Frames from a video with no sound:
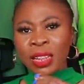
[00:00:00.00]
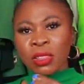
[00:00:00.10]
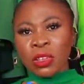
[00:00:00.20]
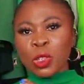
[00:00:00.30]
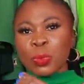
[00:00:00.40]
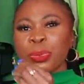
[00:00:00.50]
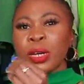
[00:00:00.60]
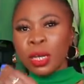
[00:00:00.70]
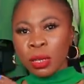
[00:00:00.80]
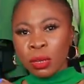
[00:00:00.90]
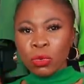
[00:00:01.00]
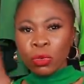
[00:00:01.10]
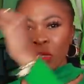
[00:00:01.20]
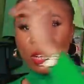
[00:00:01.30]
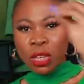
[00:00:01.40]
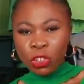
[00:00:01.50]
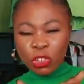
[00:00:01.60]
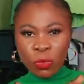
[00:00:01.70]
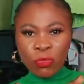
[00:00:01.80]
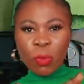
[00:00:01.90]
end the spring to
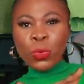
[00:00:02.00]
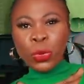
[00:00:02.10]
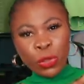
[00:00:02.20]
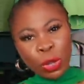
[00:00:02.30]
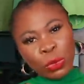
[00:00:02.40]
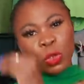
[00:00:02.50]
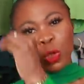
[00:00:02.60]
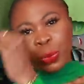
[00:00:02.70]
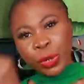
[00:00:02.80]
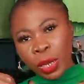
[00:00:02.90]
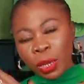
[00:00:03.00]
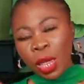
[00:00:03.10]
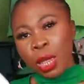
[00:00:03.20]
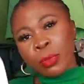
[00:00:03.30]
transition from winter to spring